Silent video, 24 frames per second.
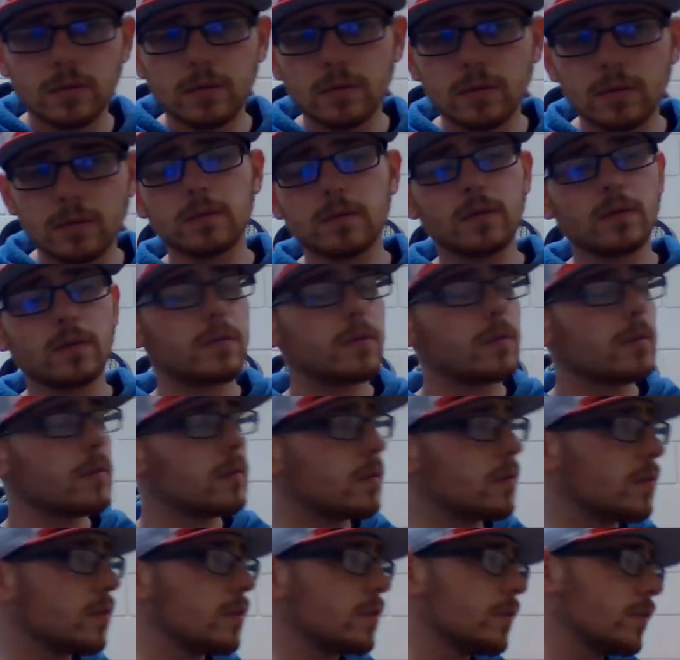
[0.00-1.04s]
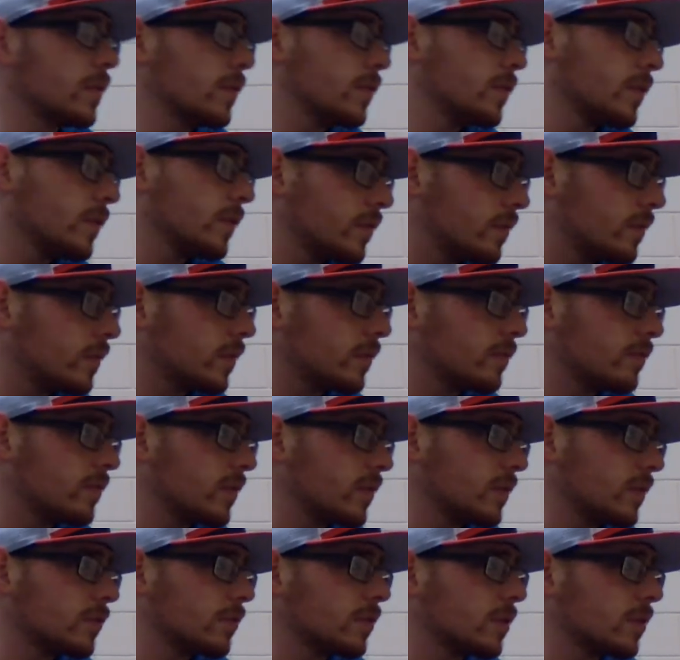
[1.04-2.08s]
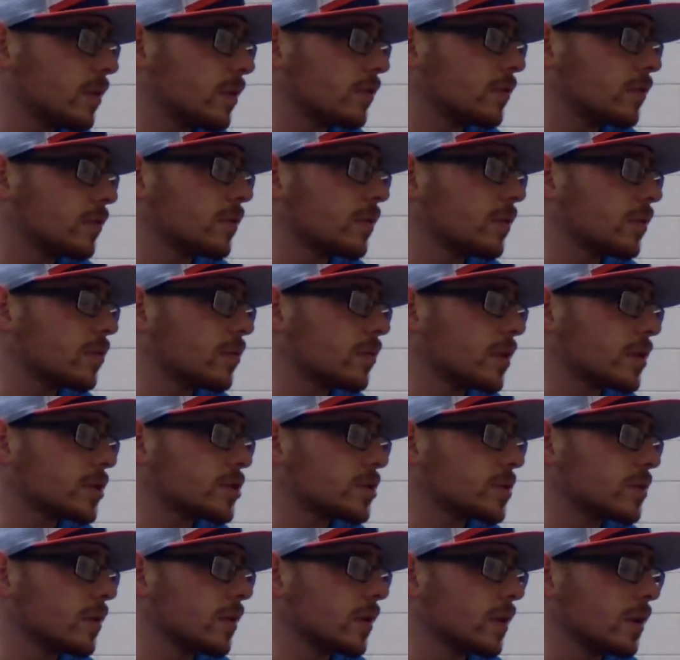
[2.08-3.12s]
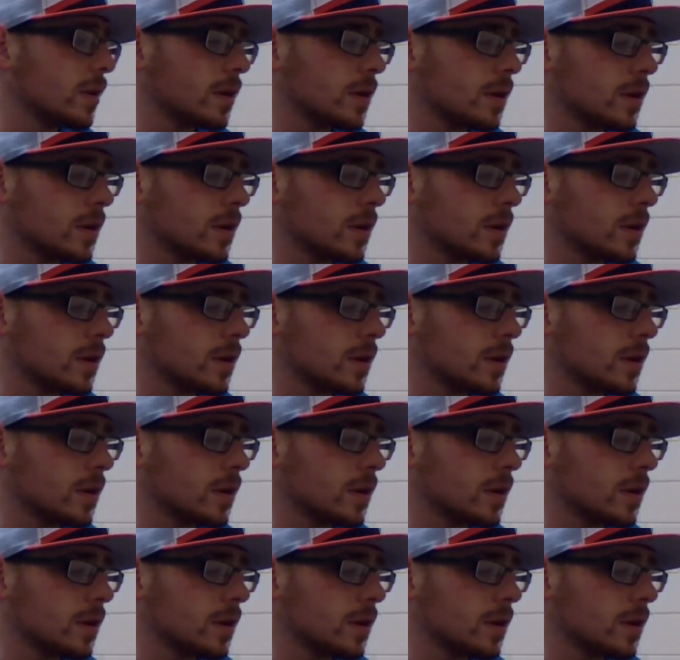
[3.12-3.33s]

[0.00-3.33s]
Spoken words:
So if that's the answer to your question,